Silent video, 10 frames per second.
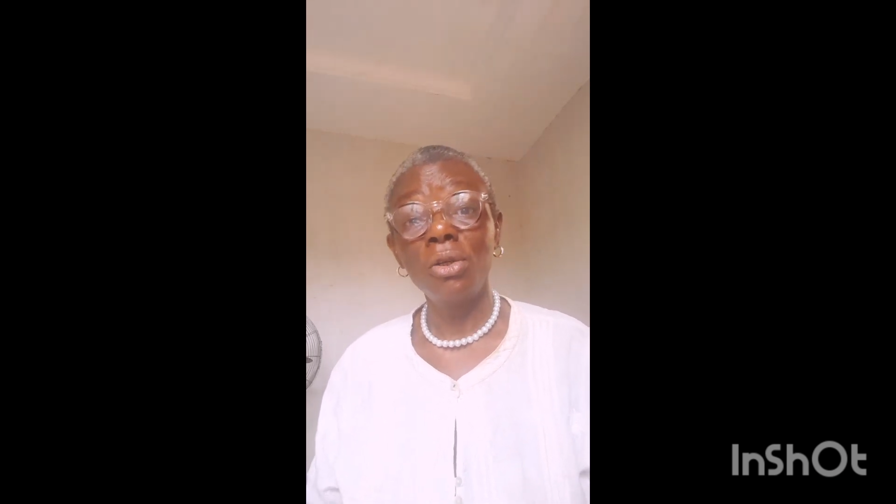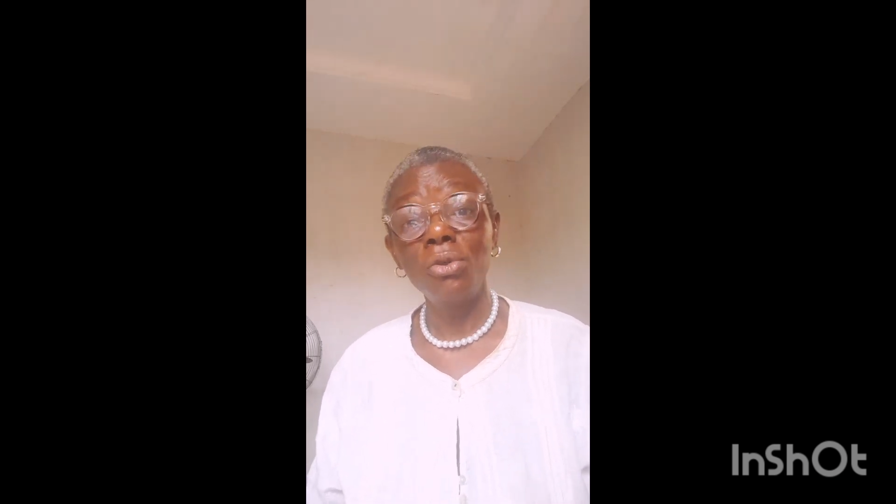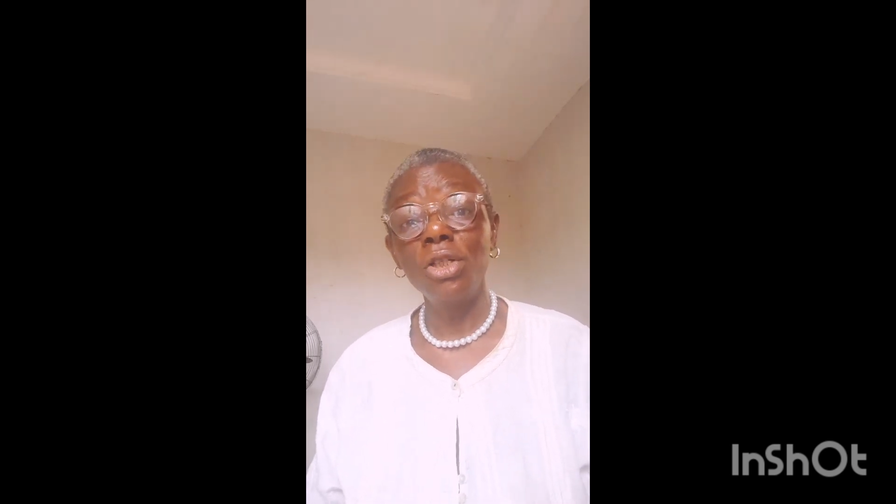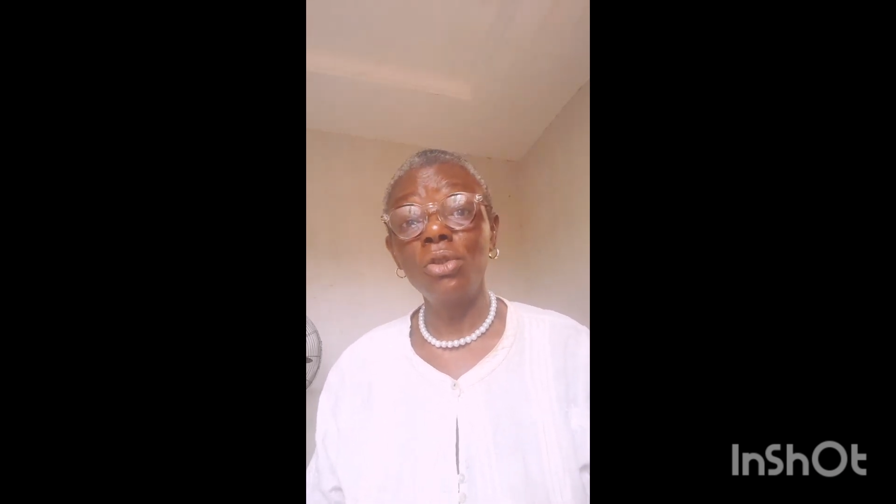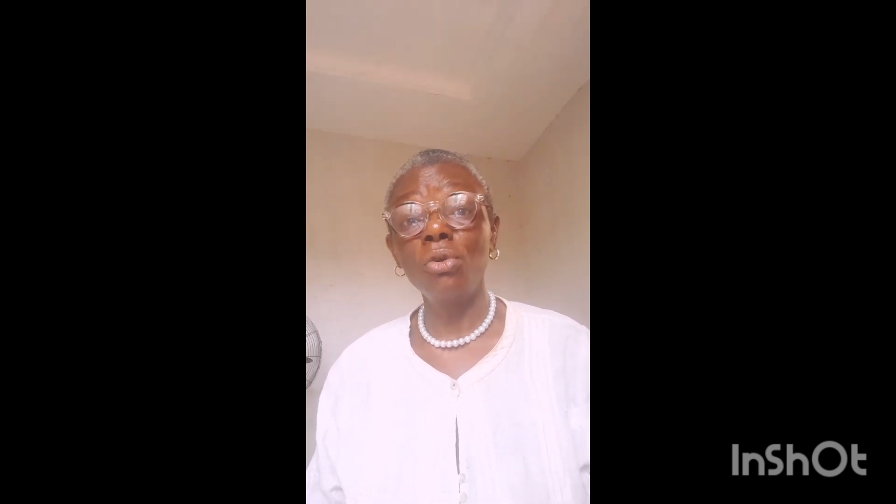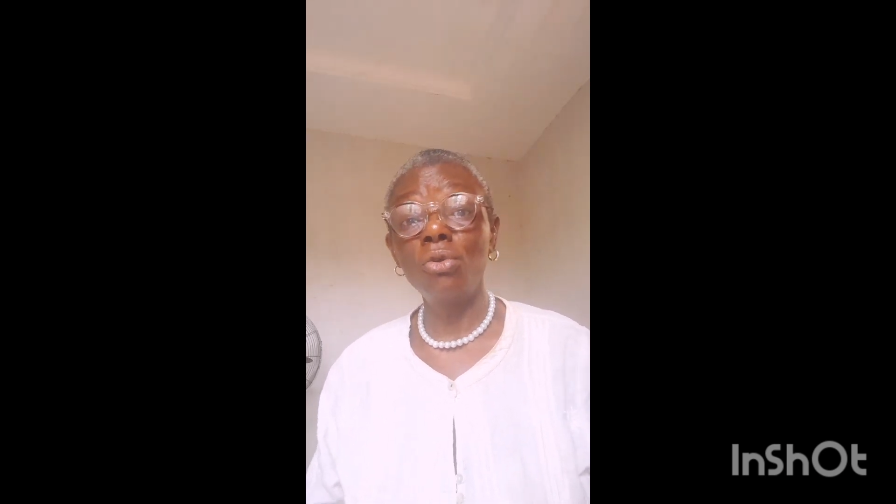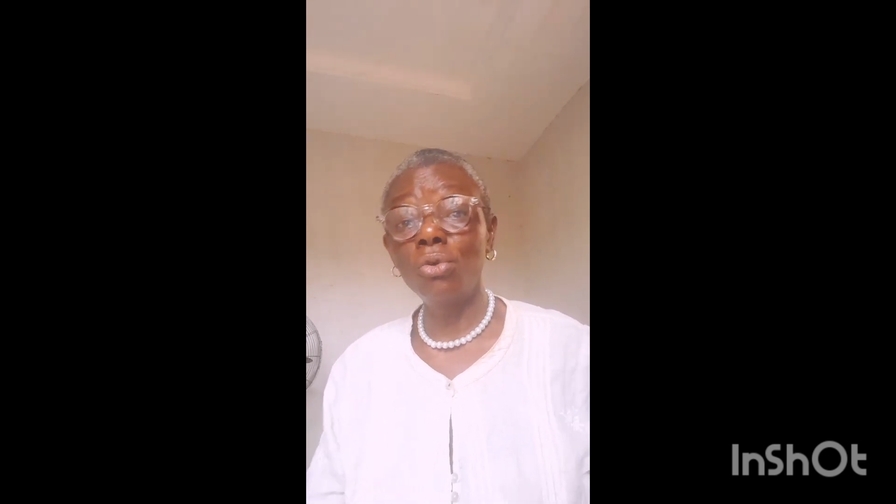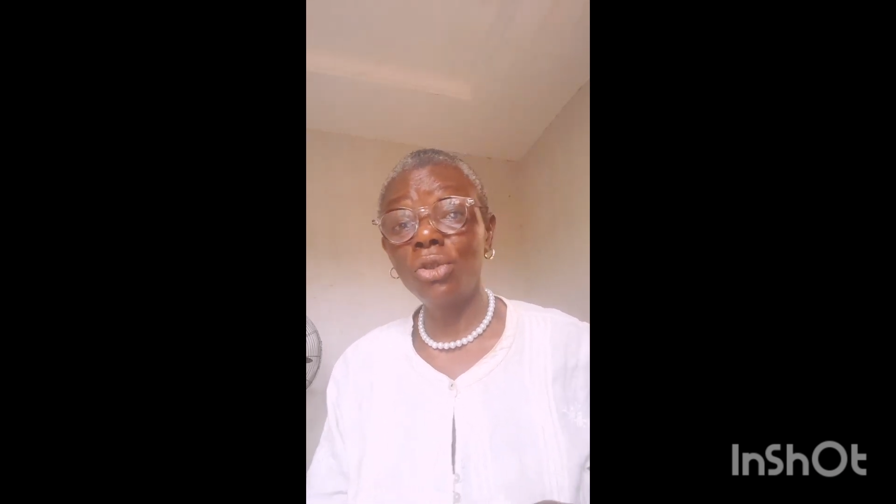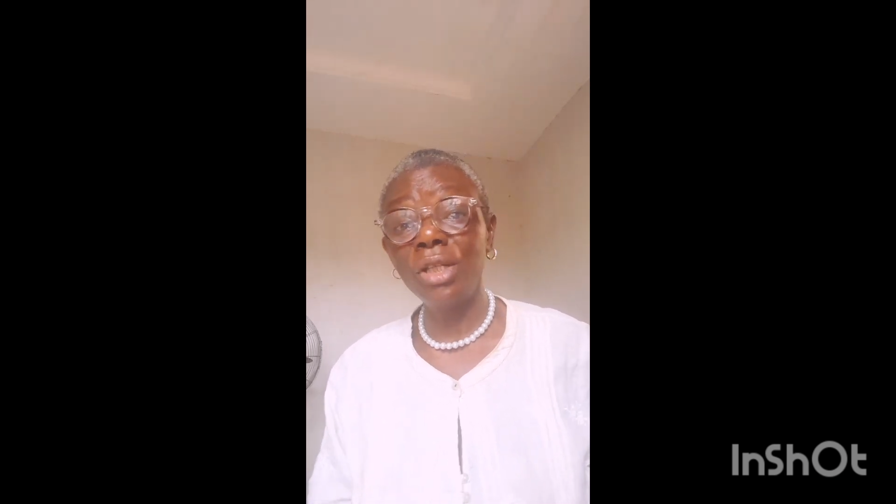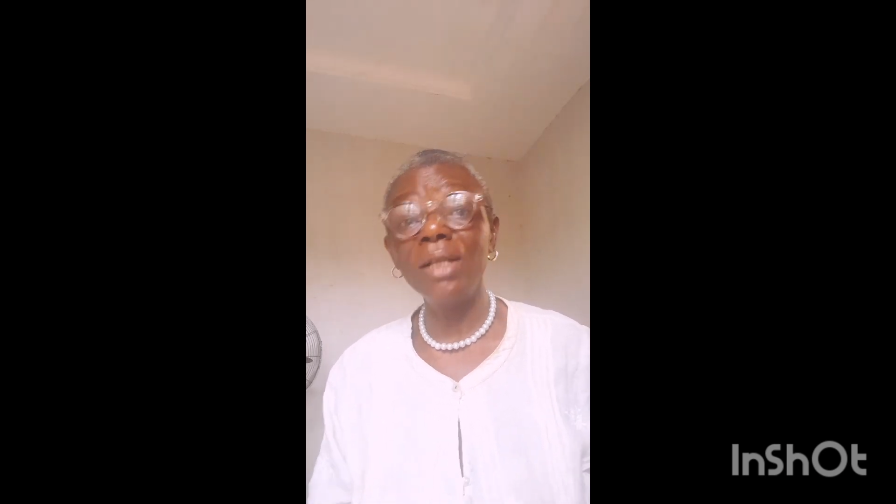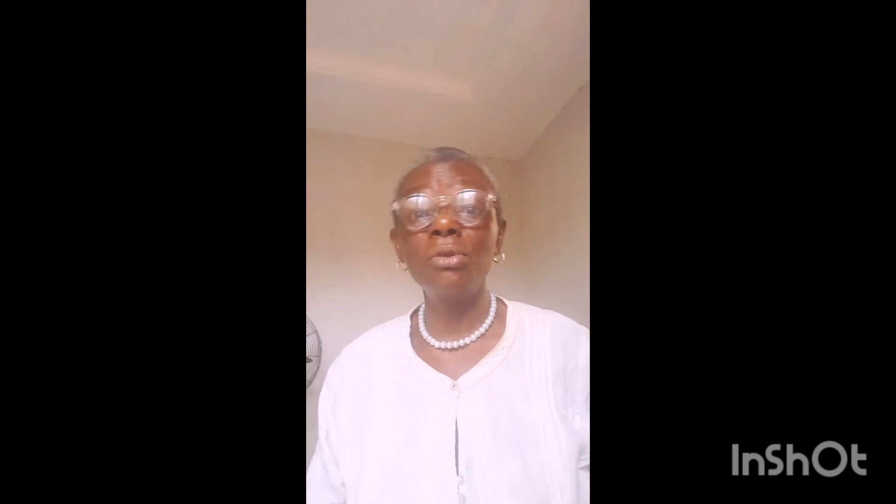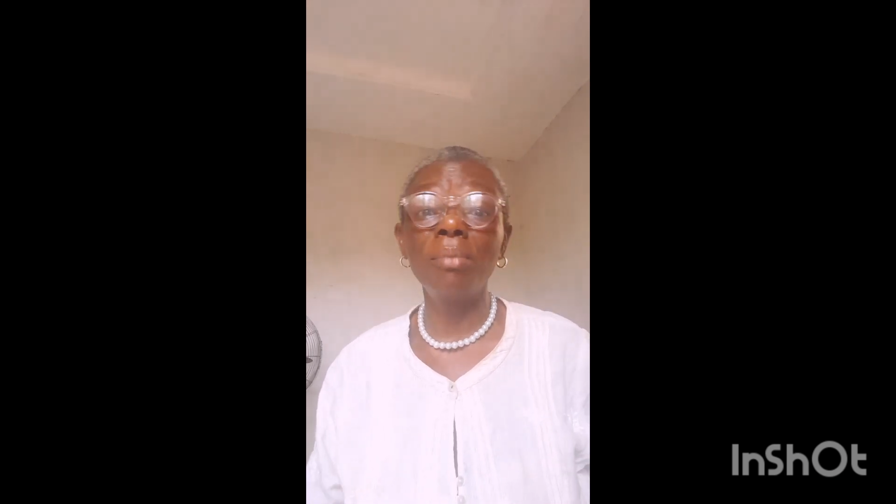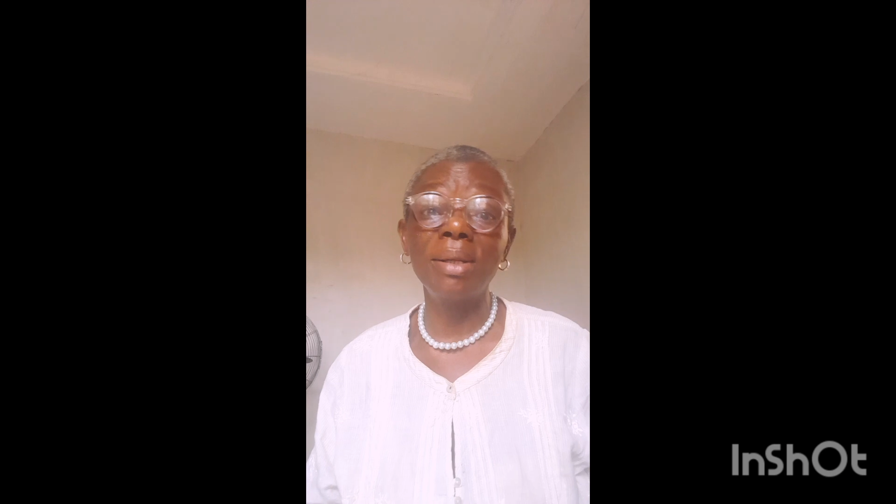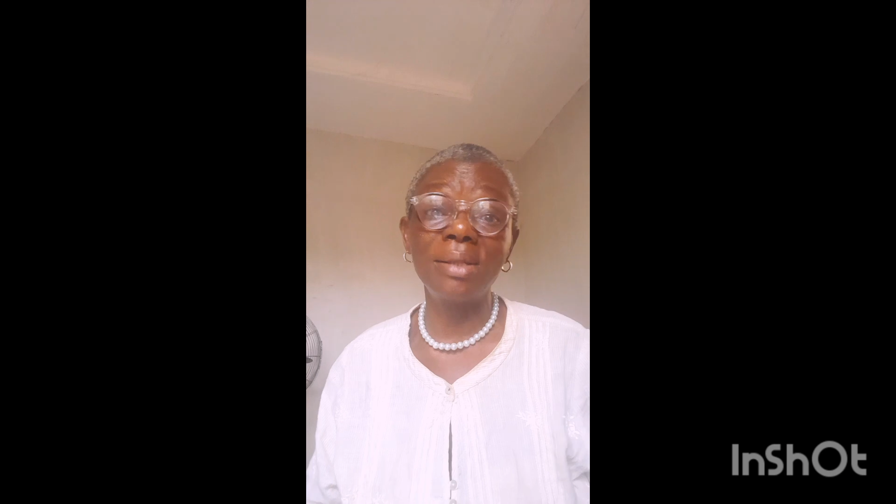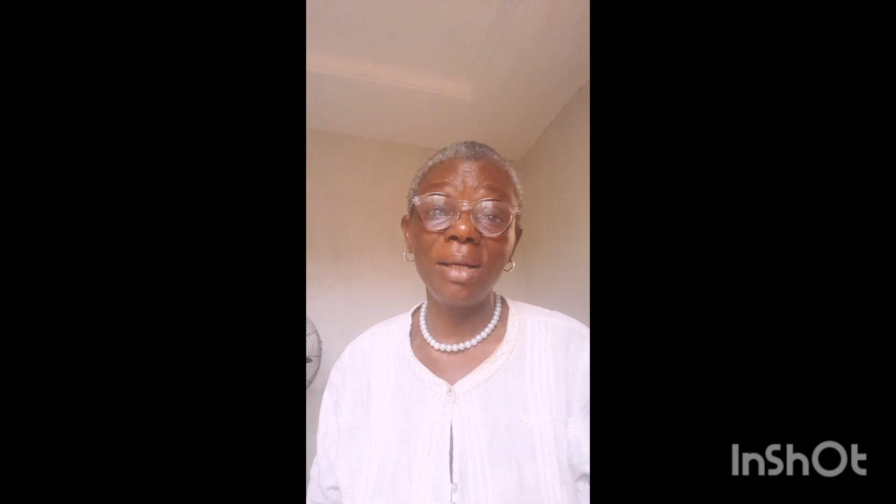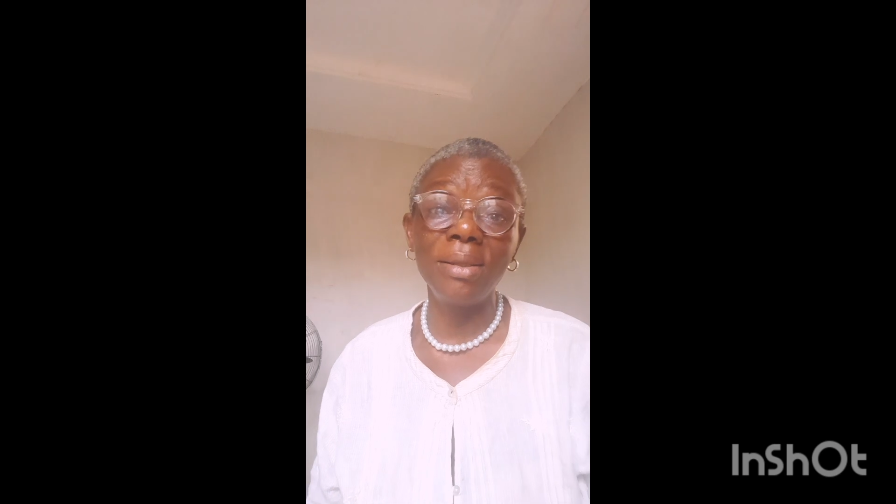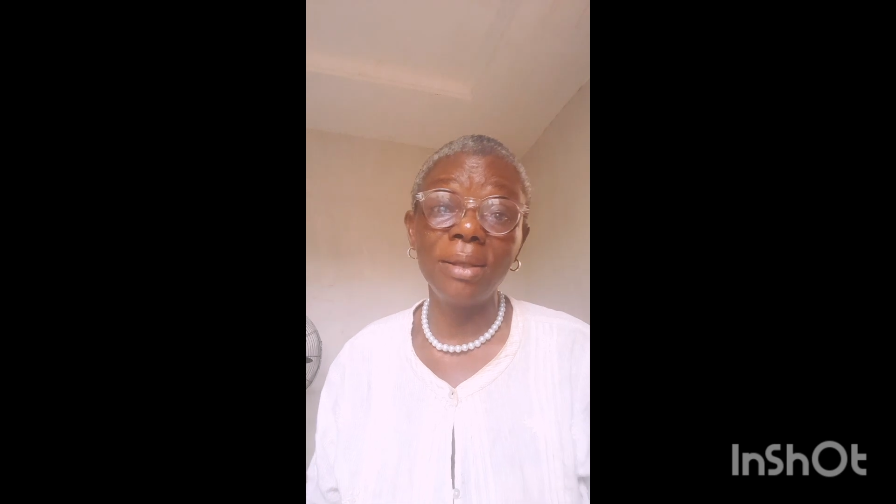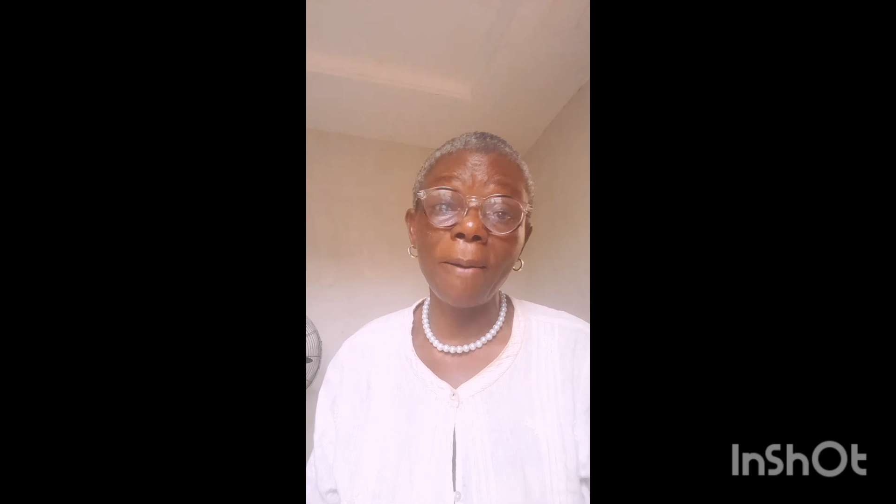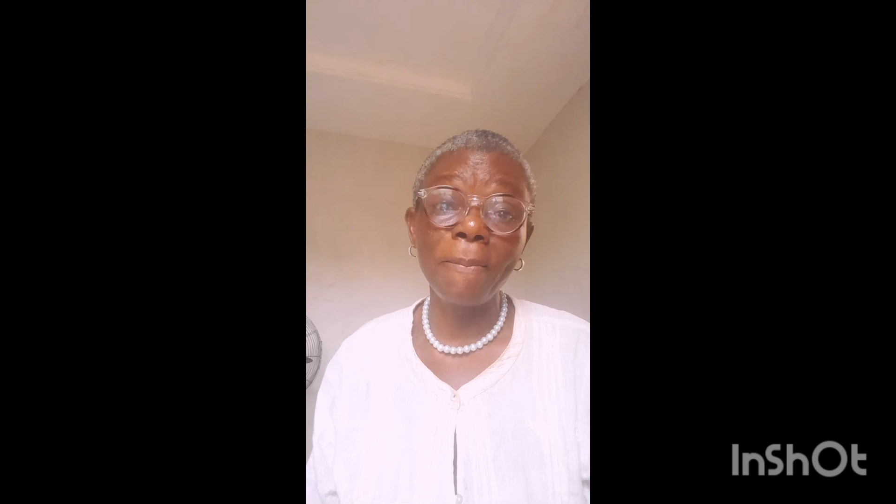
Use it to do gentle massage